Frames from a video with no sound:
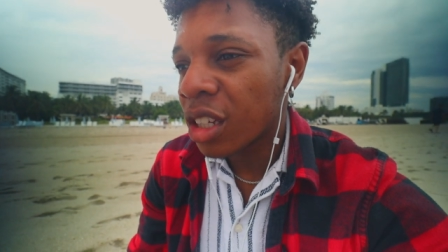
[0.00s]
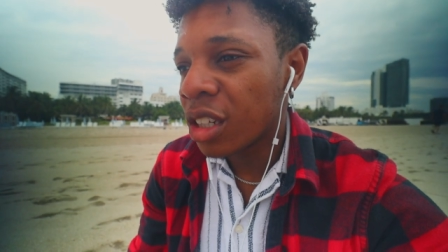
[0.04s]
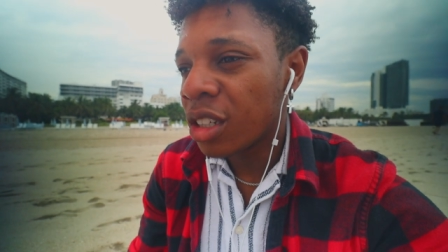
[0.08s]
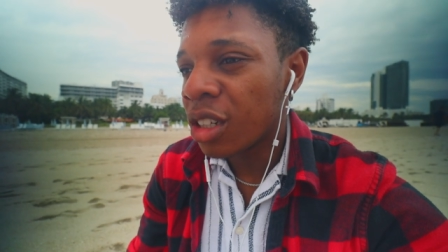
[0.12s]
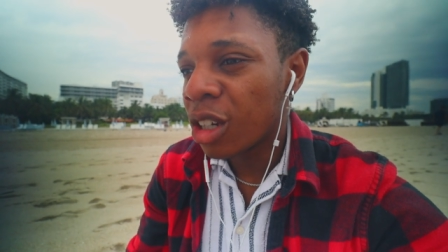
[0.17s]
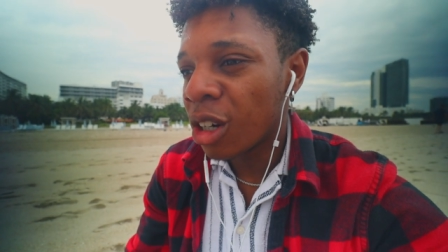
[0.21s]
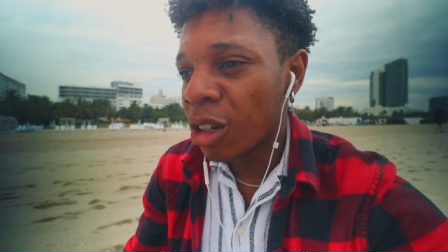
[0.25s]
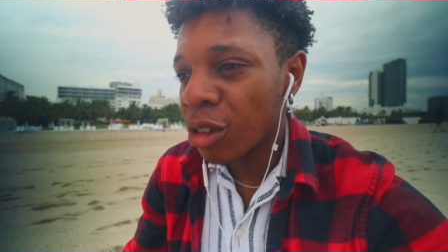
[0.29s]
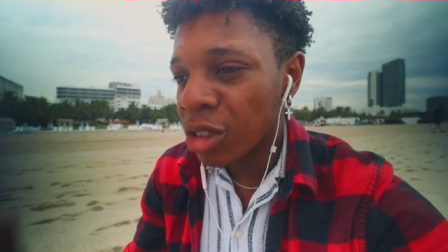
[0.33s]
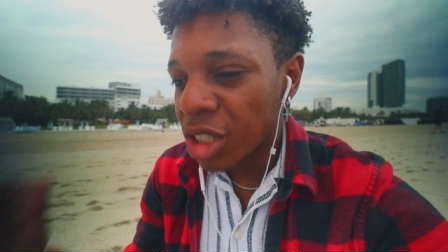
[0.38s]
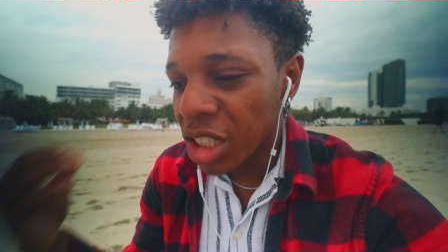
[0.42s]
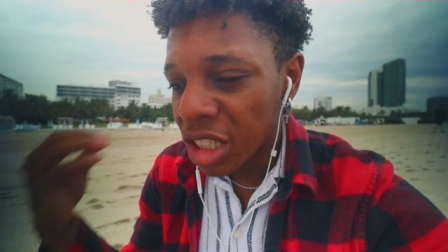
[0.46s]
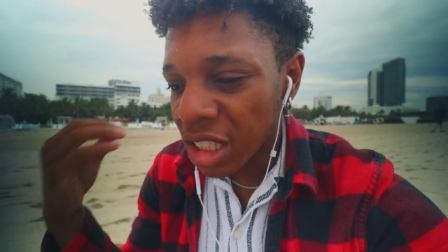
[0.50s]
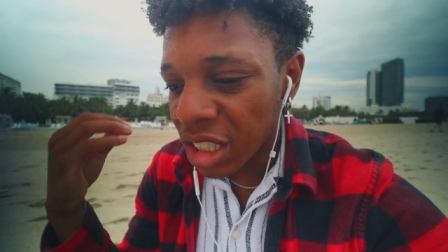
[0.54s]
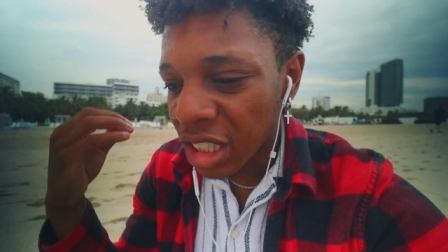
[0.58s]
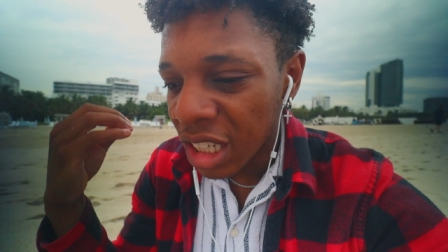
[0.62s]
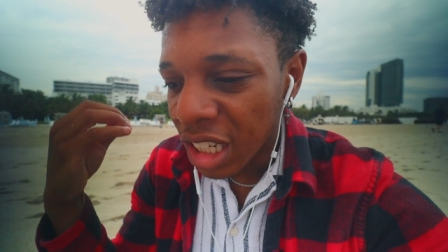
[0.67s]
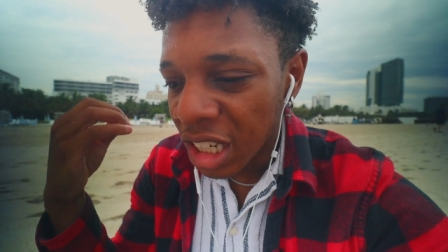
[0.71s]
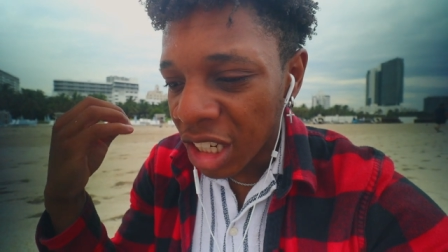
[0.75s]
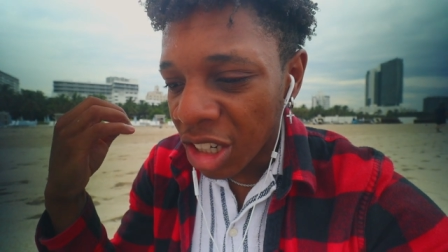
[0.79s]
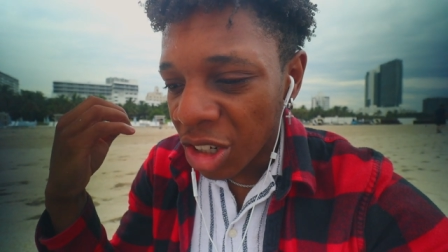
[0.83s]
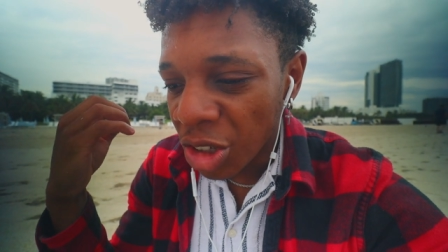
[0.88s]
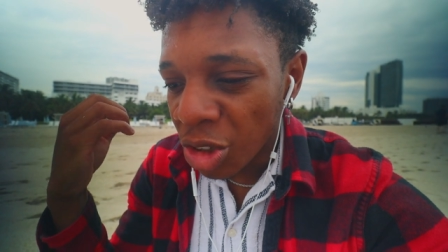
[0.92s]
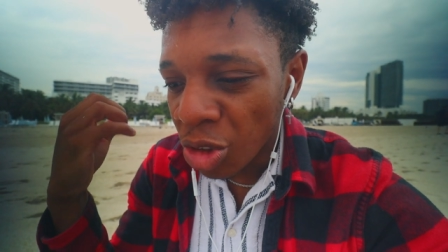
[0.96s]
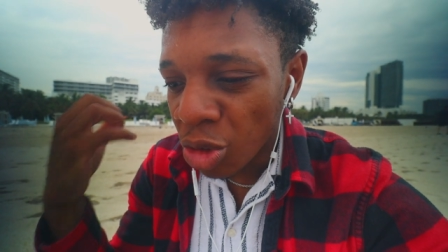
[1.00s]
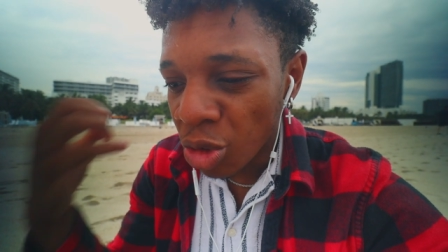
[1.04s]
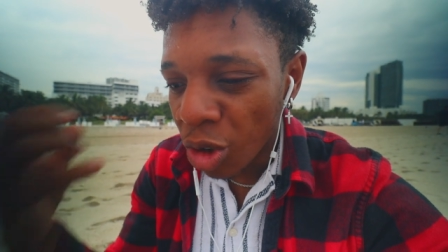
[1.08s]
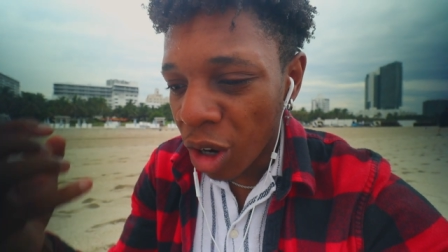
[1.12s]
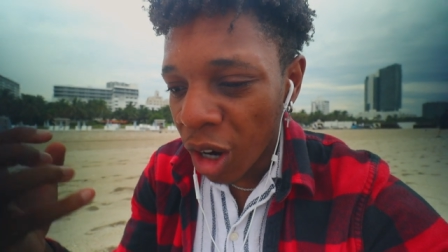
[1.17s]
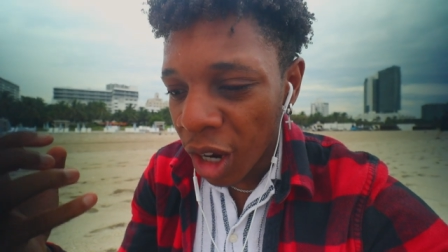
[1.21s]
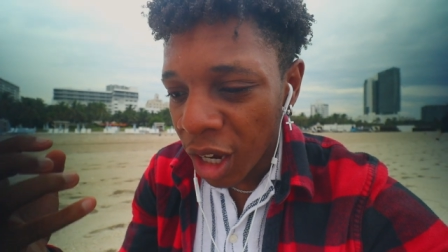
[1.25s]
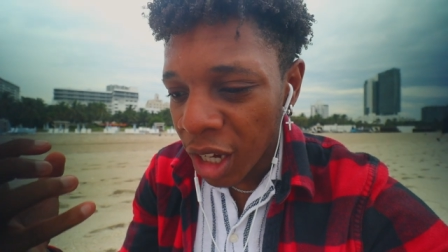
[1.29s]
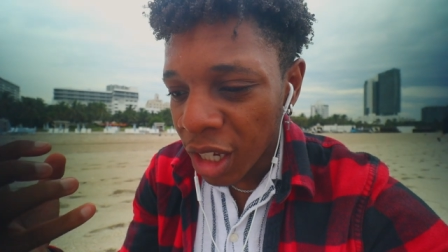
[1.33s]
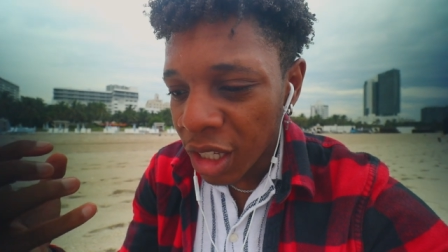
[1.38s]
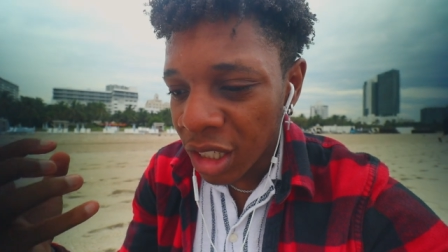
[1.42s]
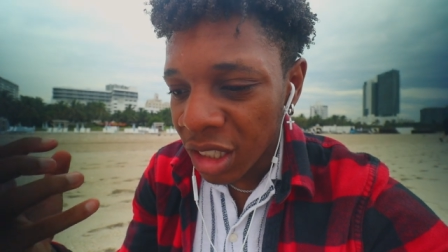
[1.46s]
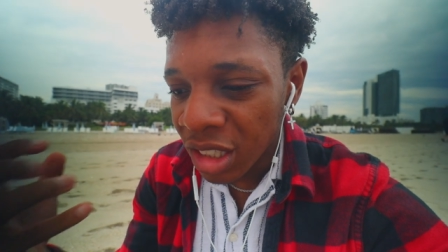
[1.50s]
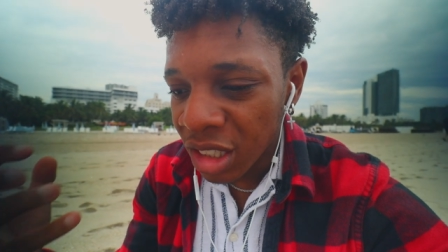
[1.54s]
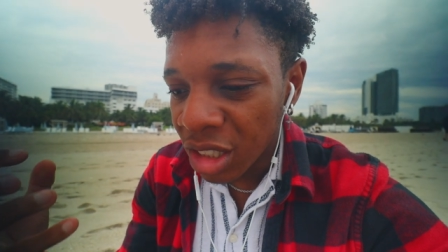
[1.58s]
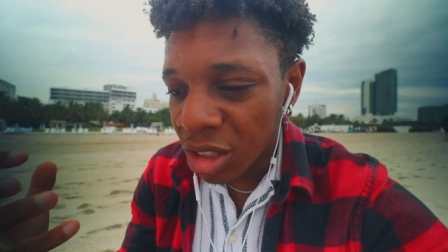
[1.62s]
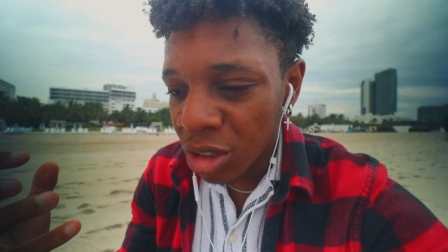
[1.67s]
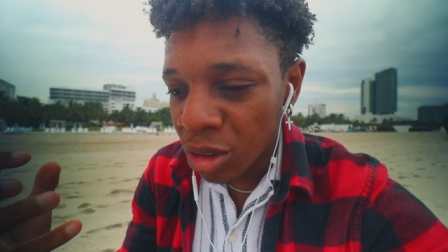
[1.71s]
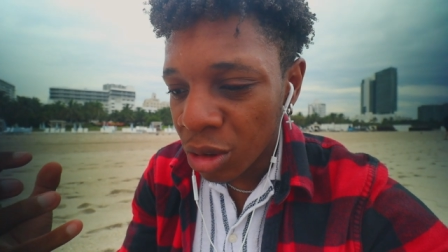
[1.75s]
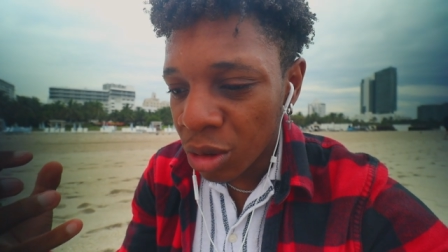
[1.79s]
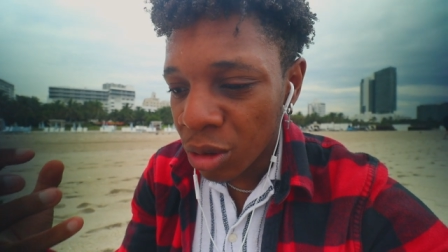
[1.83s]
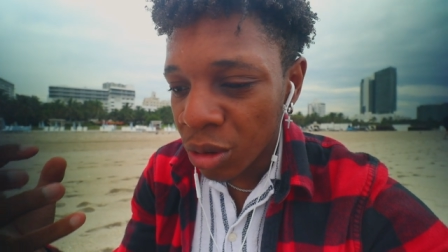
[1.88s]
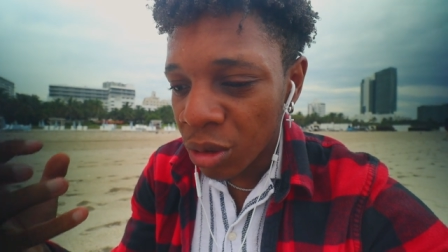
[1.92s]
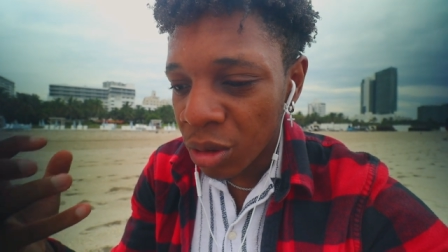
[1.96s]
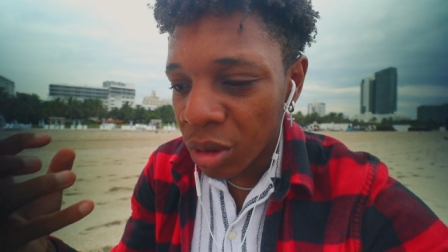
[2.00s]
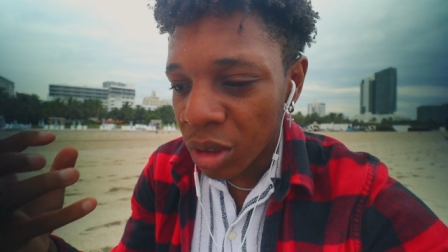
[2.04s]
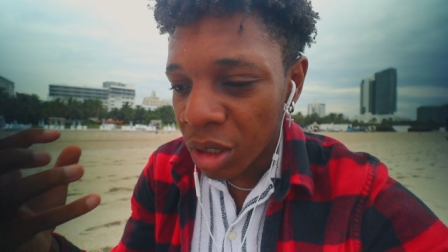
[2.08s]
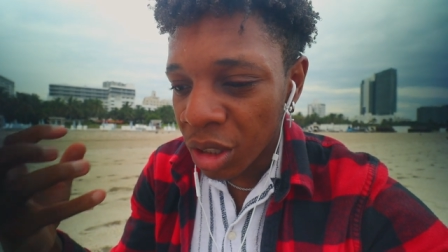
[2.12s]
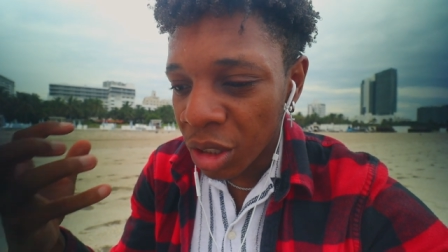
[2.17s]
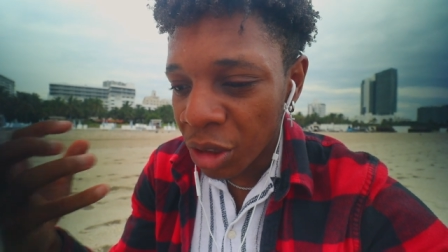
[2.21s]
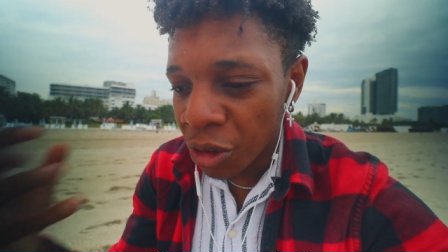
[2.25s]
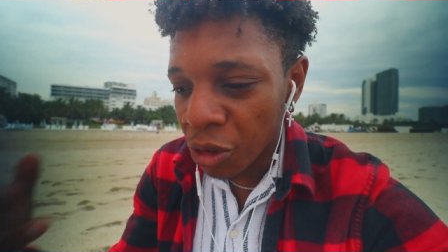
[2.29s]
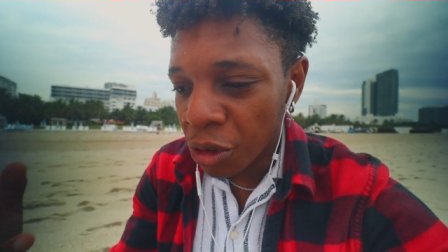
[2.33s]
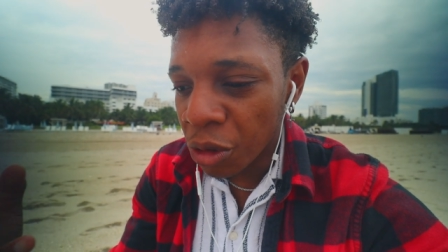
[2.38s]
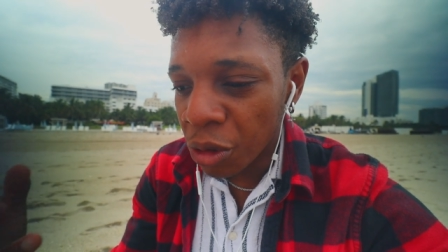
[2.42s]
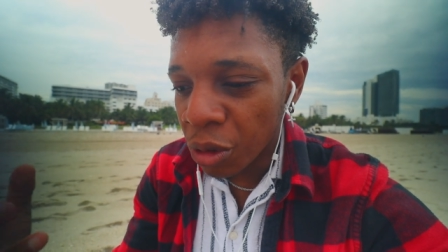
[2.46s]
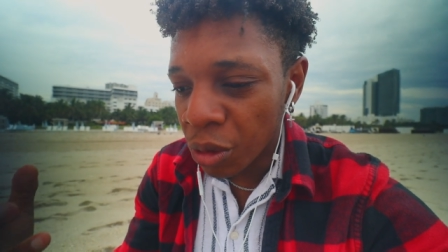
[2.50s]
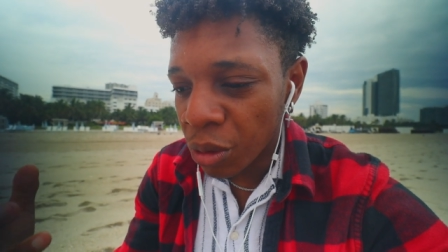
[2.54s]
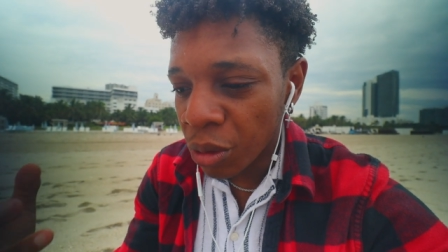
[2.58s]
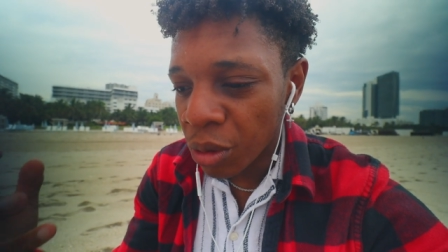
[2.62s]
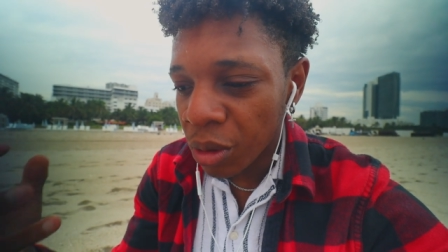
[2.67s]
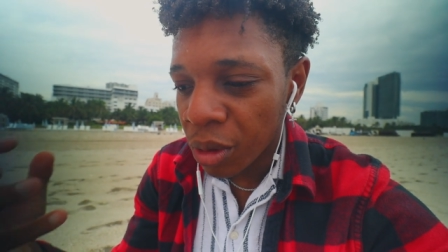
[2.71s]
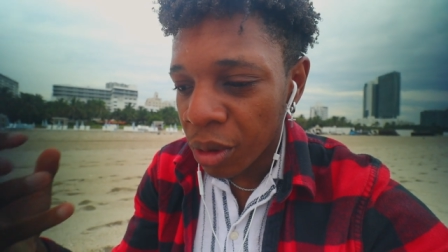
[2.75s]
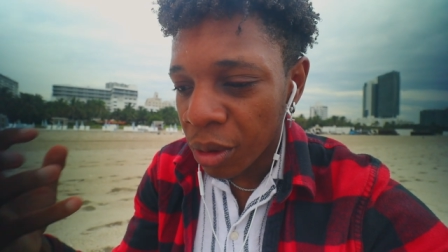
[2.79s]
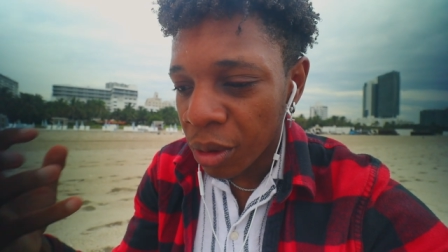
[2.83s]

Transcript: You know, just grind until you